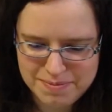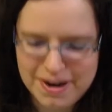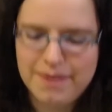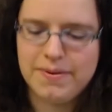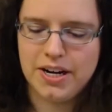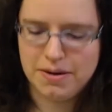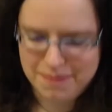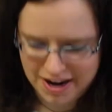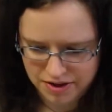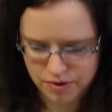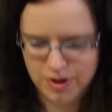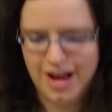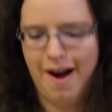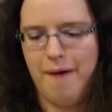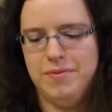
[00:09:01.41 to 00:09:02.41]
I'm going to buy the
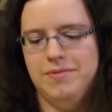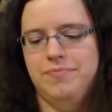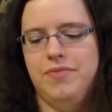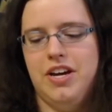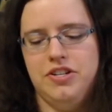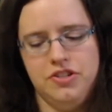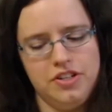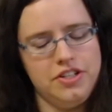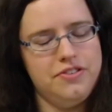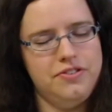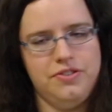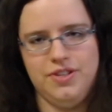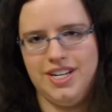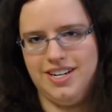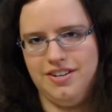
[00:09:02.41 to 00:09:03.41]
whole album. I usually don't
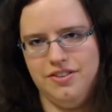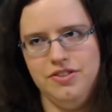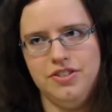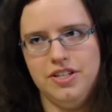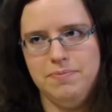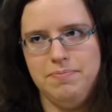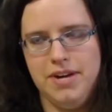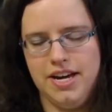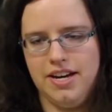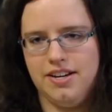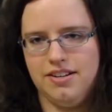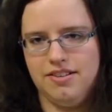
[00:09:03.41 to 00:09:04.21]
do that. I usually pick,